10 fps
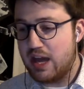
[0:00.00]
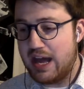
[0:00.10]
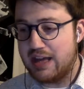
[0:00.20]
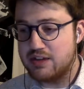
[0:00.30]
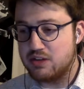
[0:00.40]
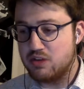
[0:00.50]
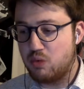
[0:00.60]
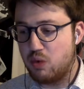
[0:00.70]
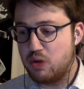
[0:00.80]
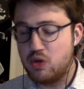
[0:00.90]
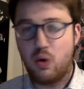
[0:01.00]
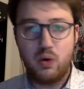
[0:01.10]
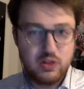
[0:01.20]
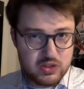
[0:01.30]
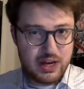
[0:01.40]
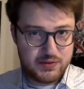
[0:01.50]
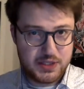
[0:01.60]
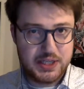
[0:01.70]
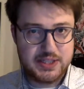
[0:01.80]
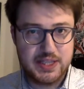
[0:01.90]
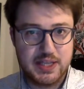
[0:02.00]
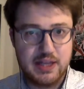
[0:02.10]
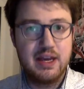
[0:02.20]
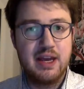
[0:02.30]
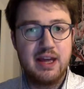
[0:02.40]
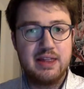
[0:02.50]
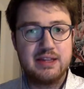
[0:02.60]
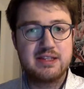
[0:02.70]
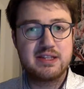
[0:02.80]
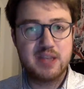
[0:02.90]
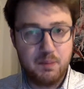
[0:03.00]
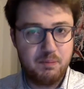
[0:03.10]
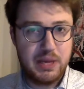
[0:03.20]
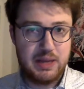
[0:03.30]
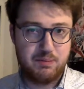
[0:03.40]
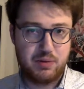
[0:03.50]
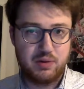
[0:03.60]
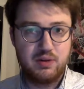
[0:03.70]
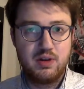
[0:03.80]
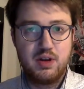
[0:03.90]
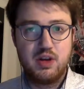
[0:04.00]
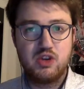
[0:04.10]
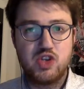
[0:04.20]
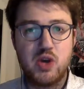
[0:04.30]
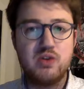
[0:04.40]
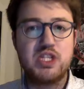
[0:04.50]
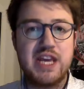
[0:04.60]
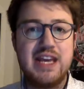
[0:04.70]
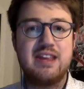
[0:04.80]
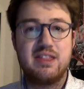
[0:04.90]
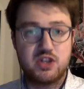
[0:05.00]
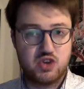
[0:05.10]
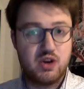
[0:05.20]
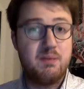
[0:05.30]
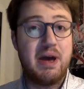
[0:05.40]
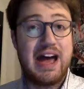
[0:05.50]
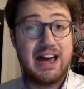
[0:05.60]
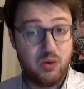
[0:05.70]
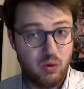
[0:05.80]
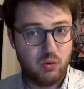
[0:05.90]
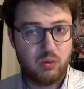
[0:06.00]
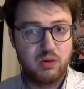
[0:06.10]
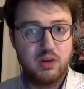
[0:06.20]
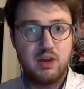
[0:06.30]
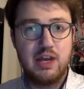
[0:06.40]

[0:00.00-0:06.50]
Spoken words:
And what you also have to consider that some people don't take the trip at all